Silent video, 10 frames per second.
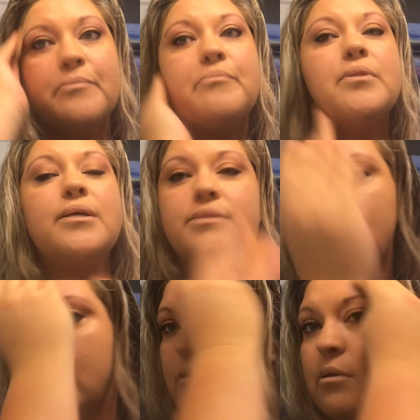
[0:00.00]
blend
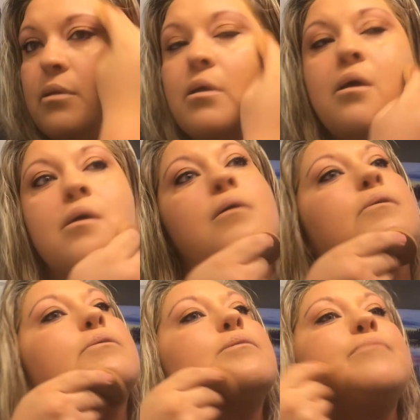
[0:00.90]
out
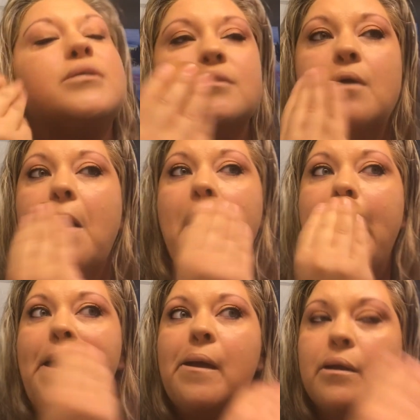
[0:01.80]
my
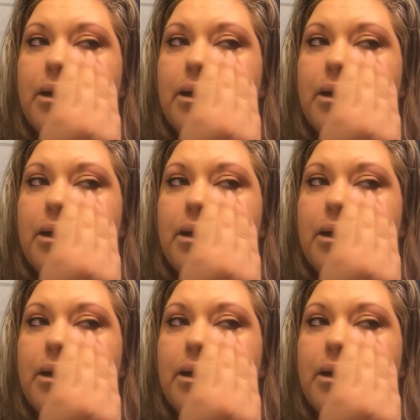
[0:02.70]
scar,